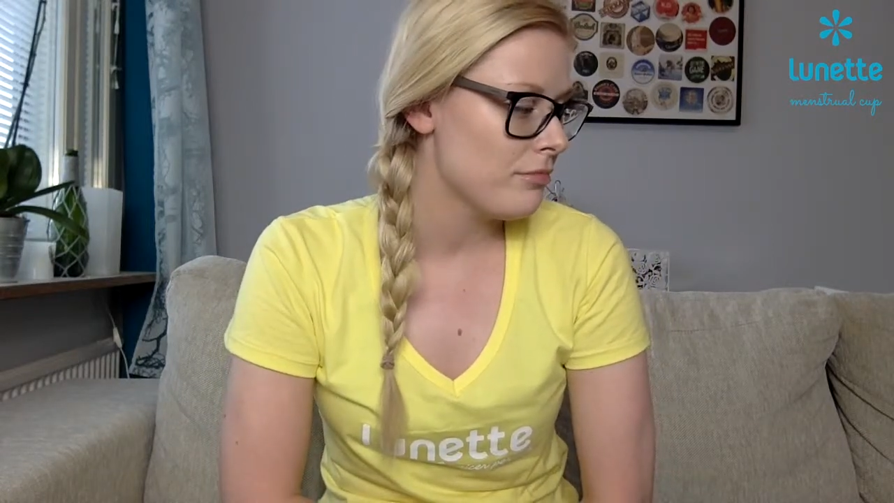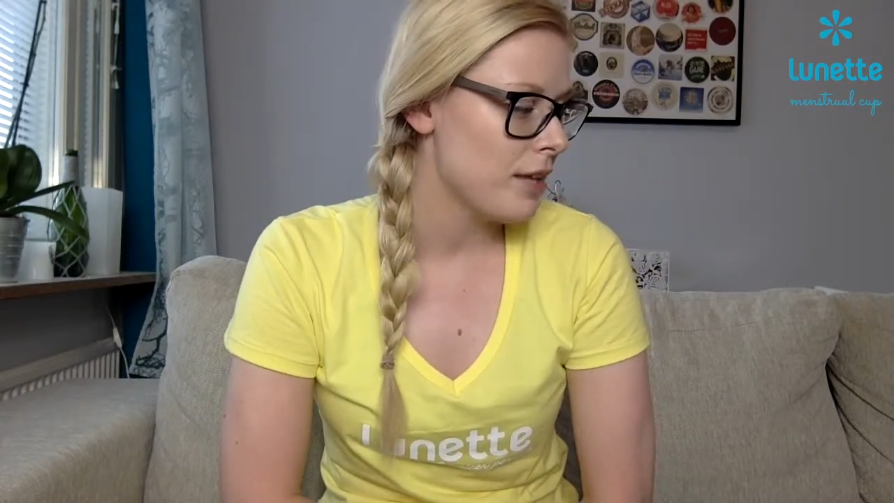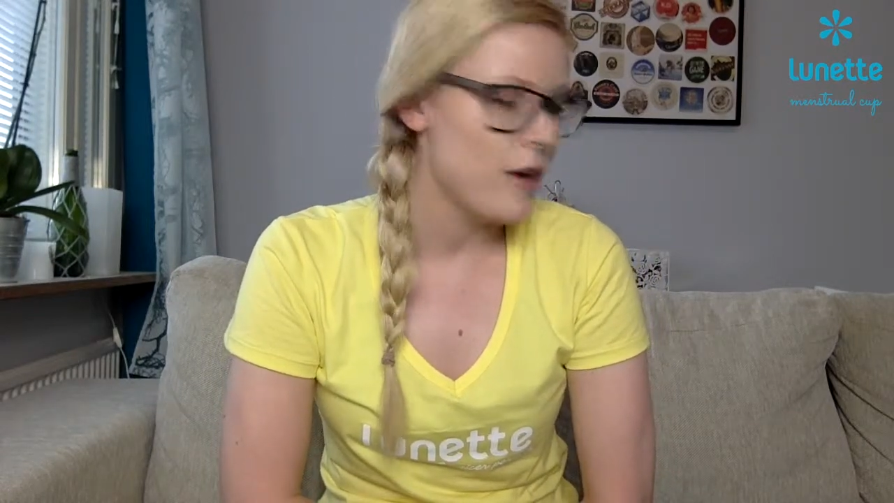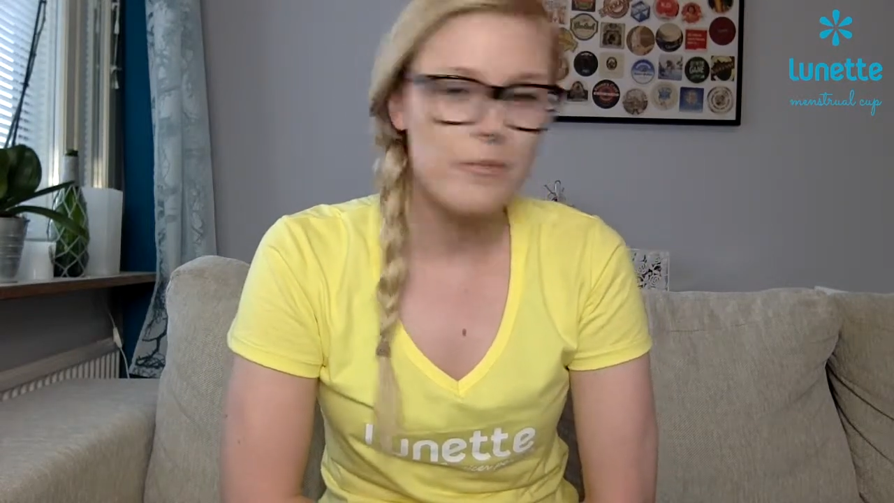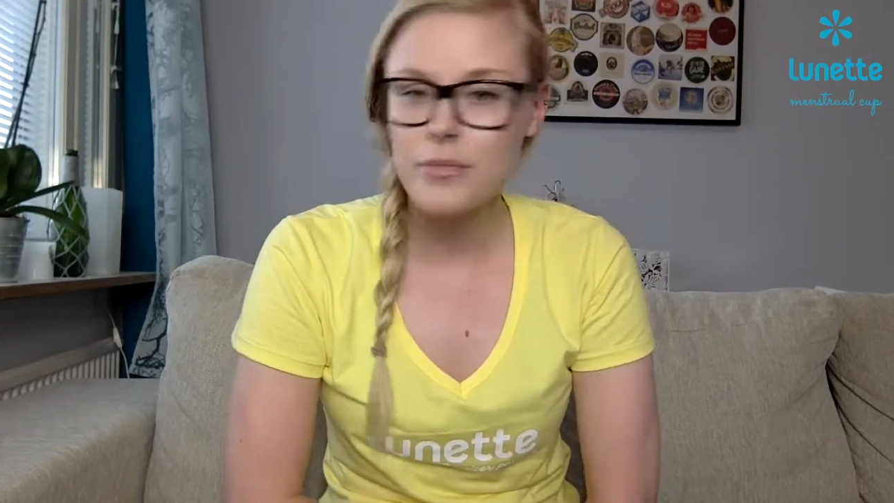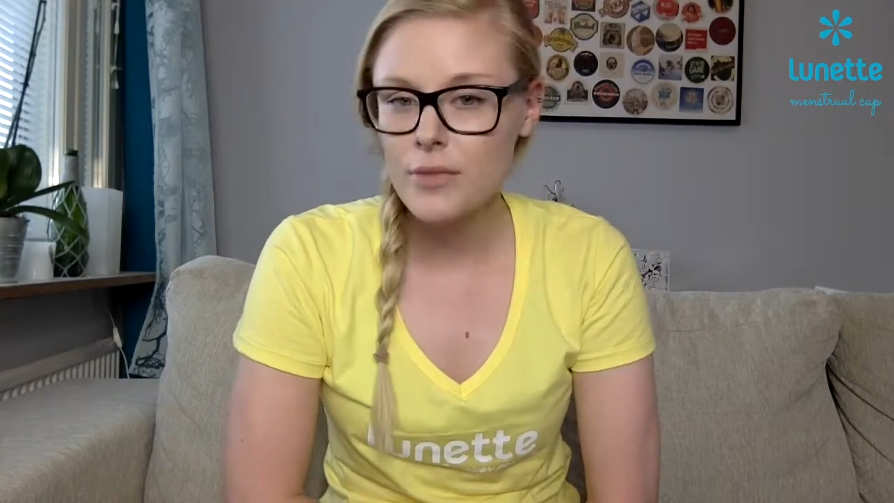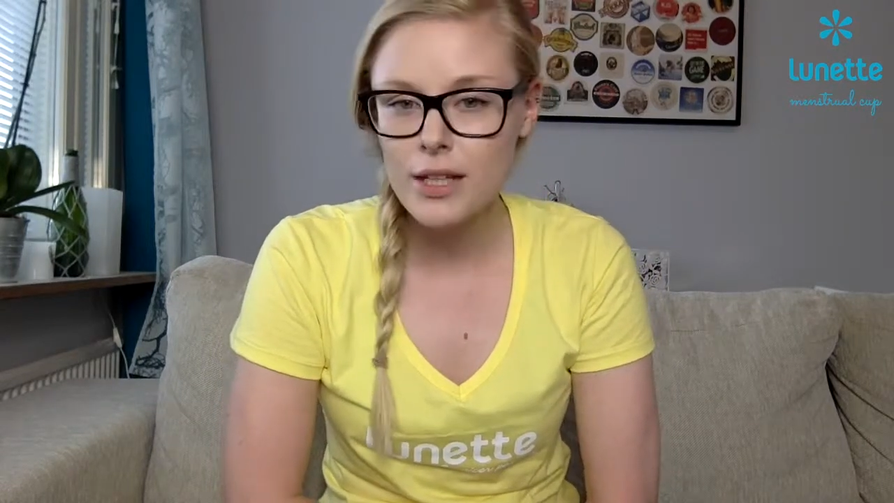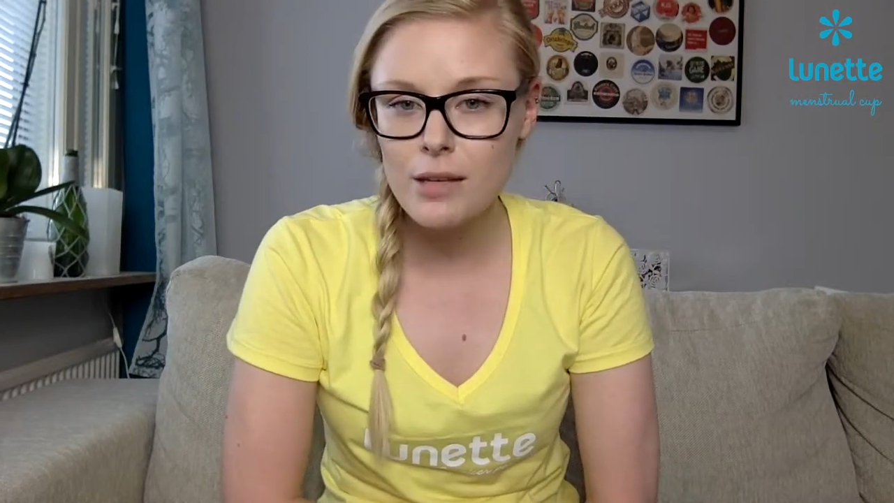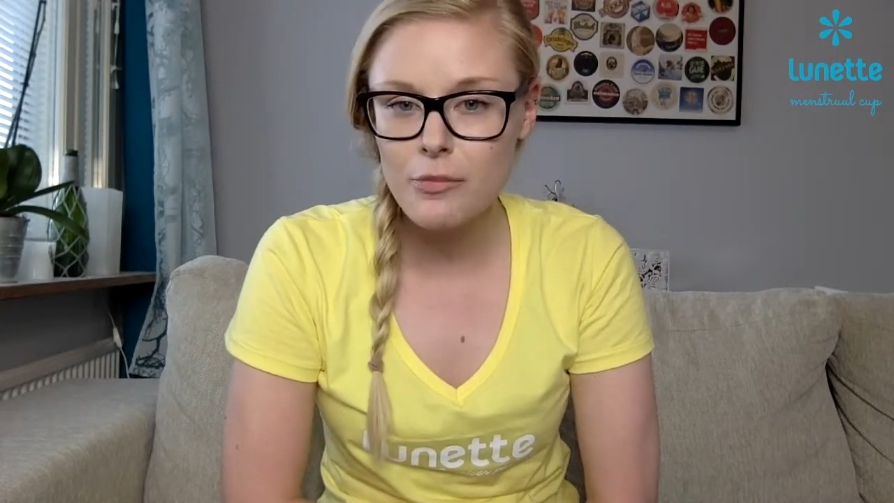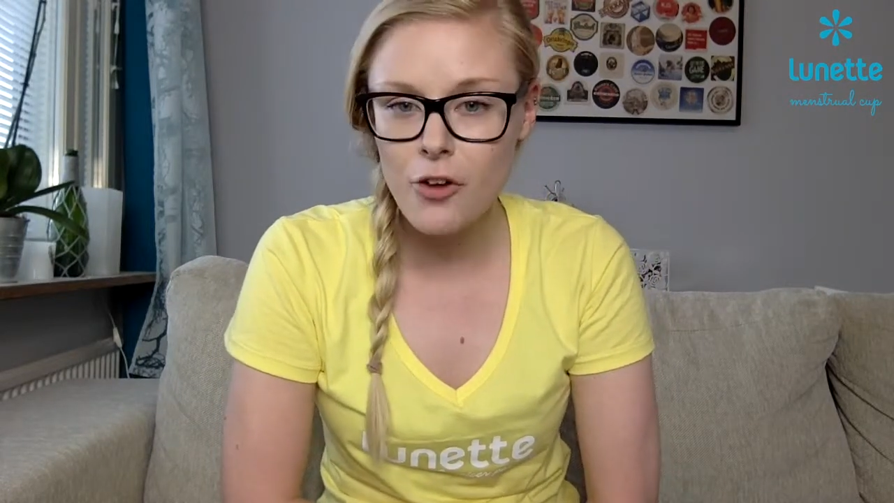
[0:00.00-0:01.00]
um,
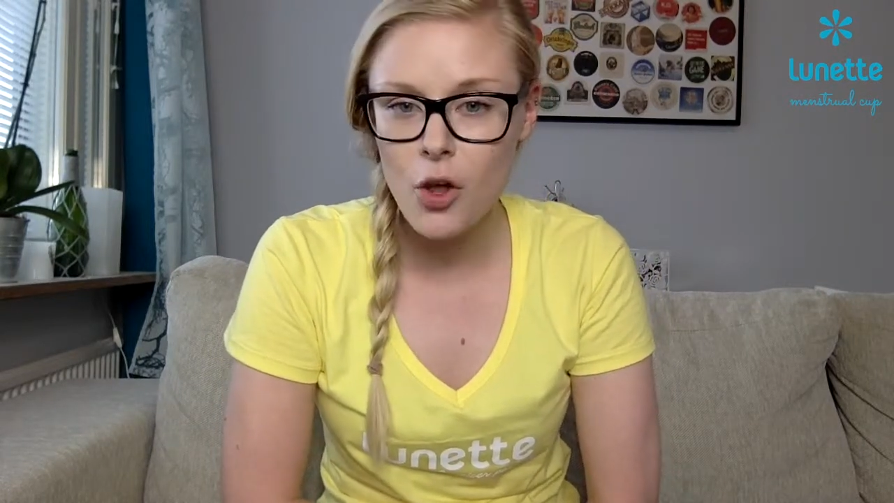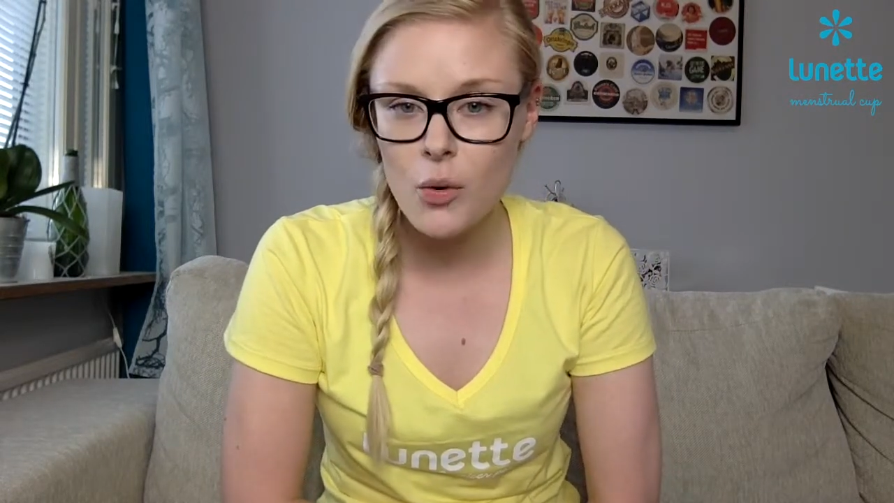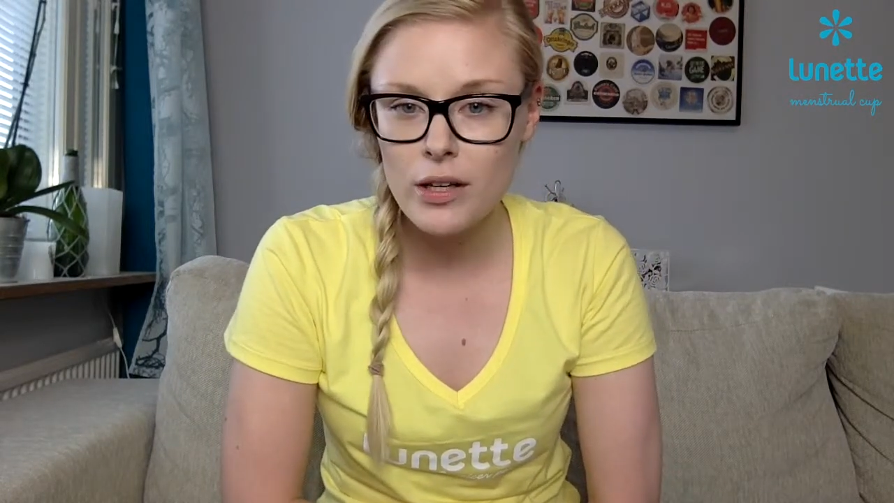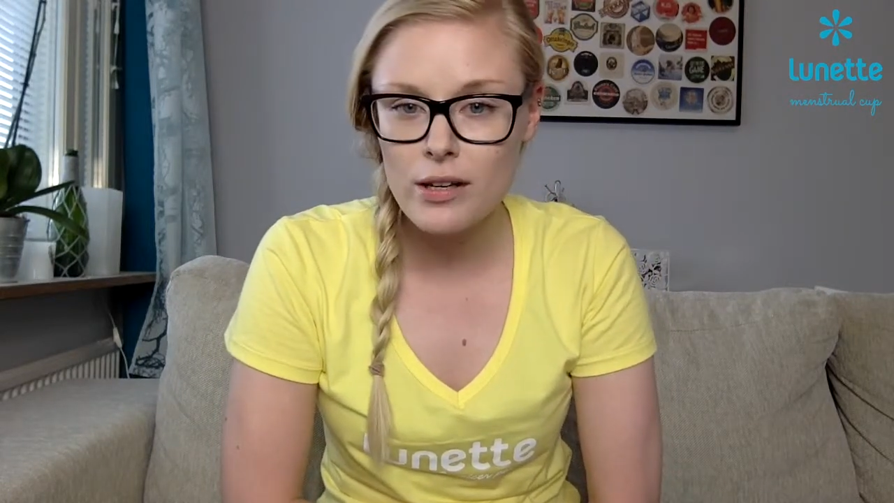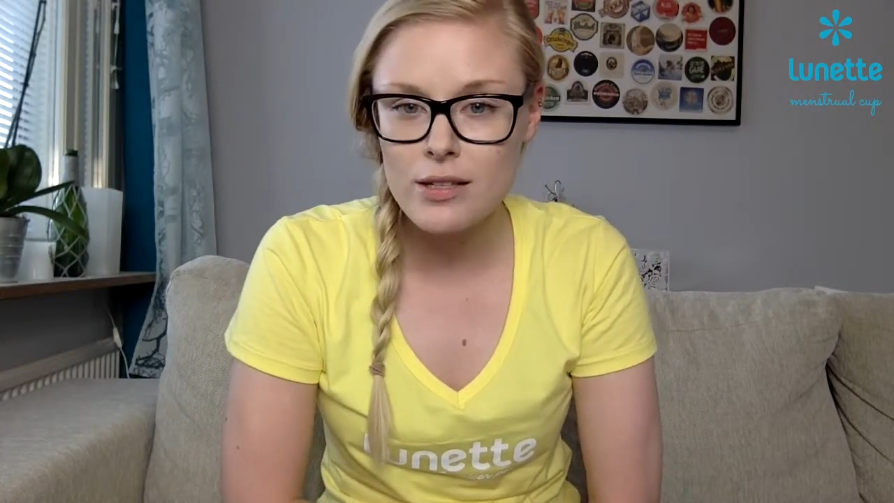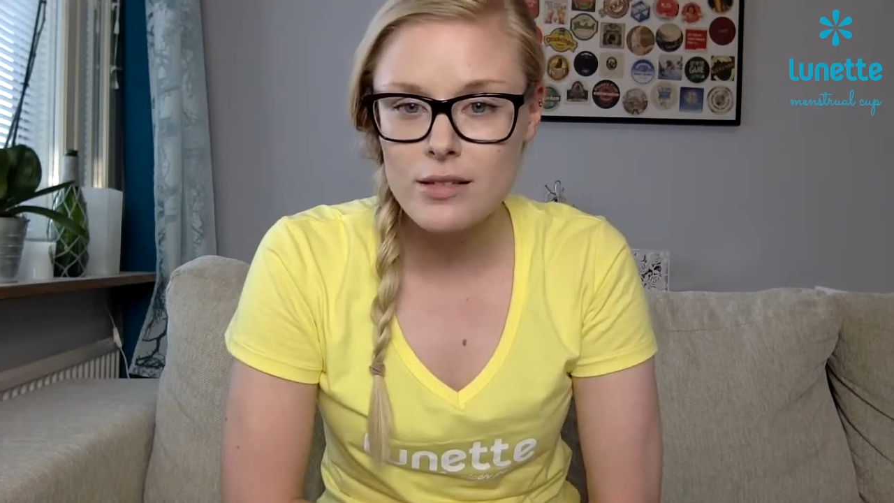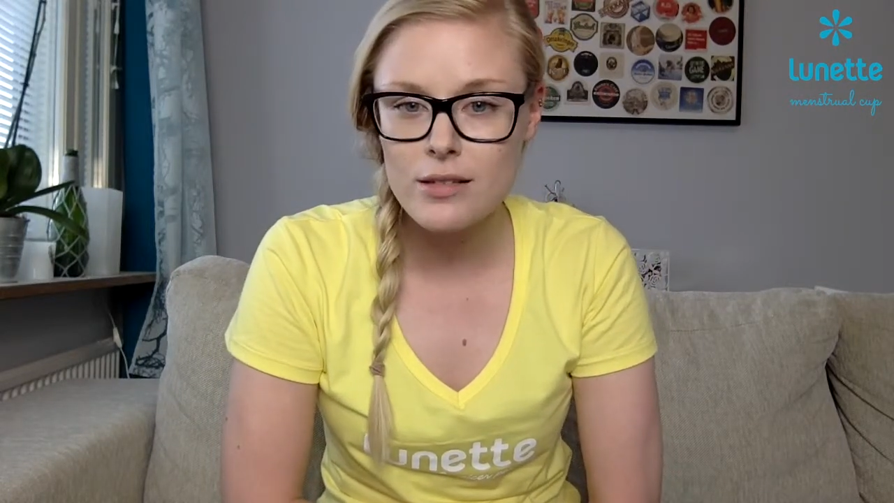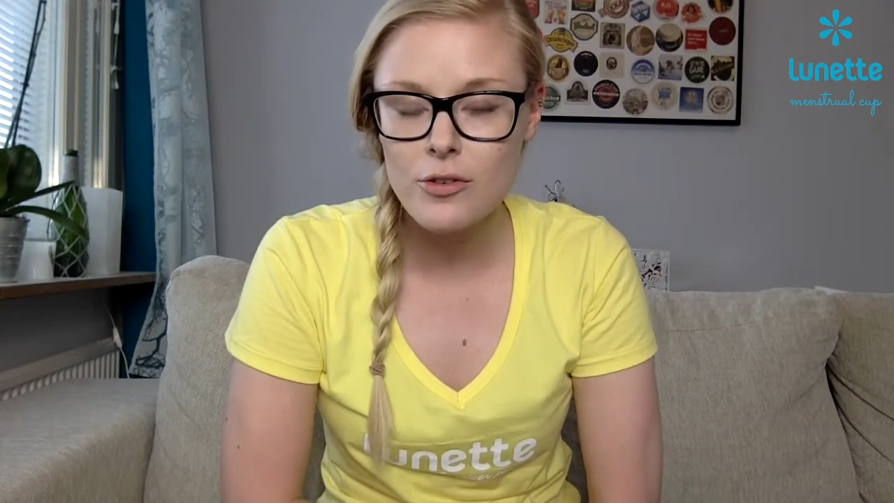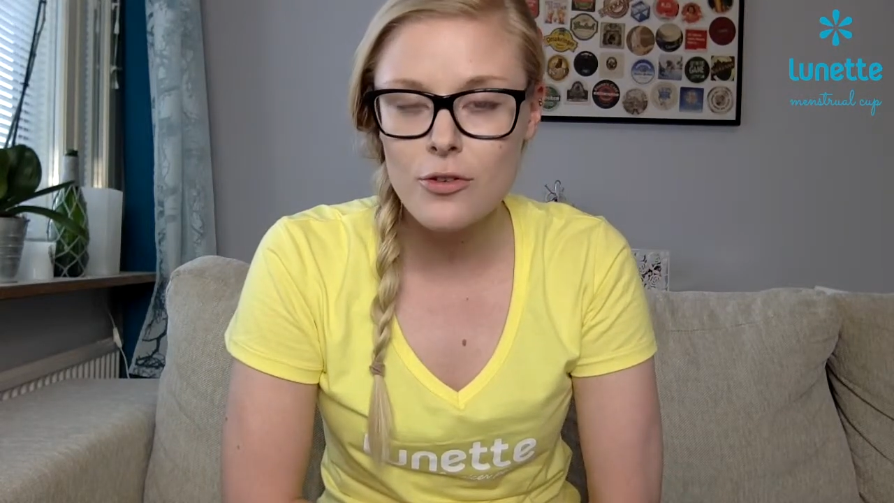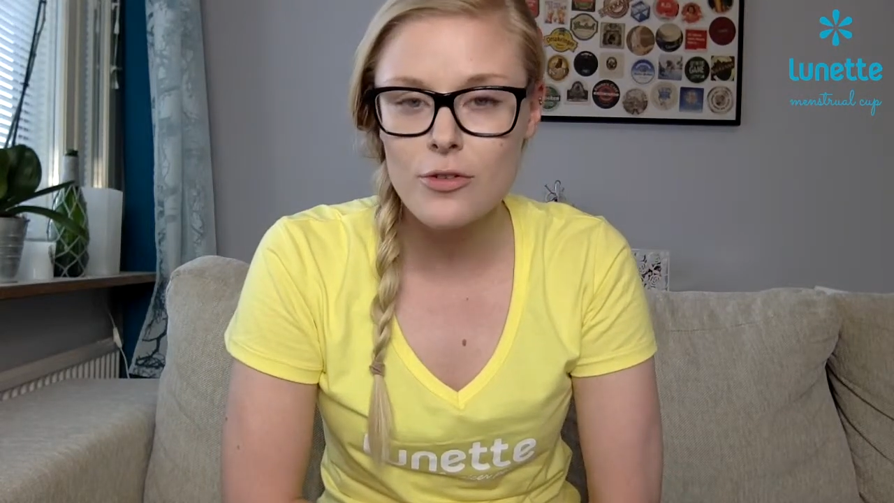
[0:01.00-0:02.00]
keep following us
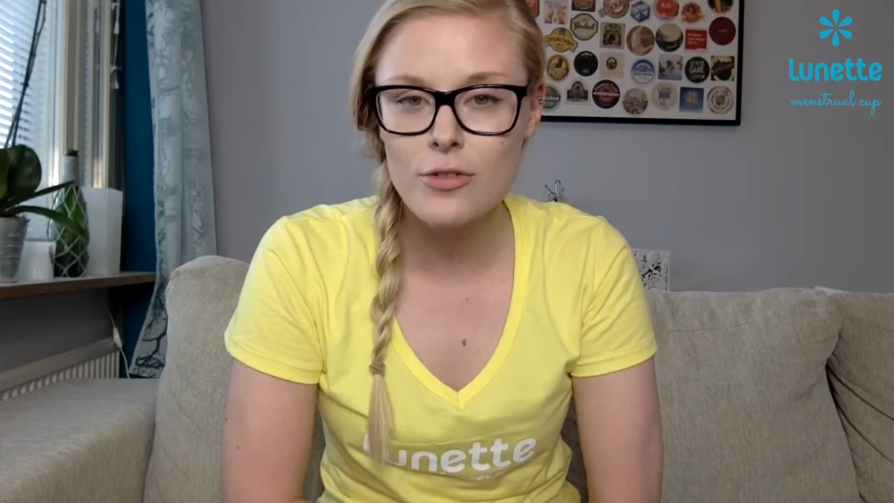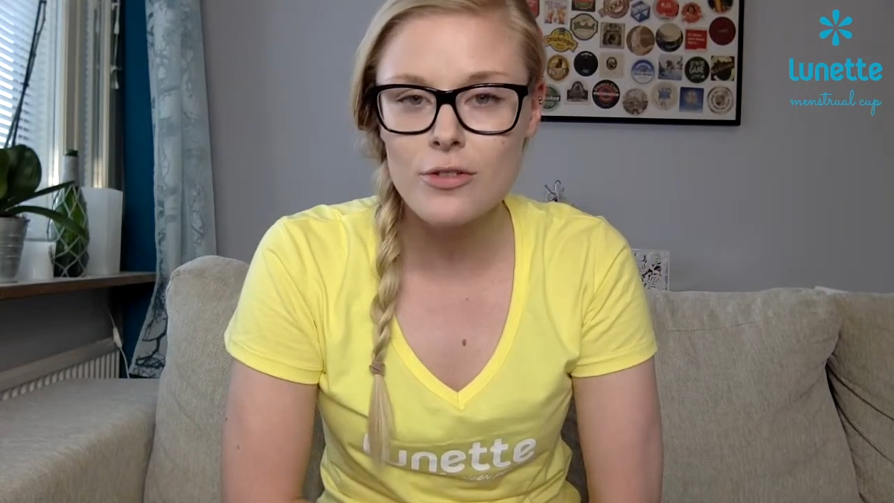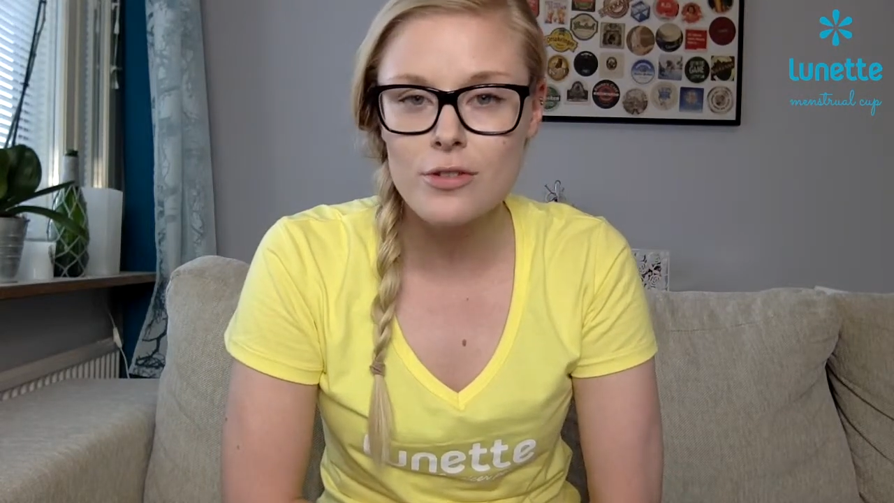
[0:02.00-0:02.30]
on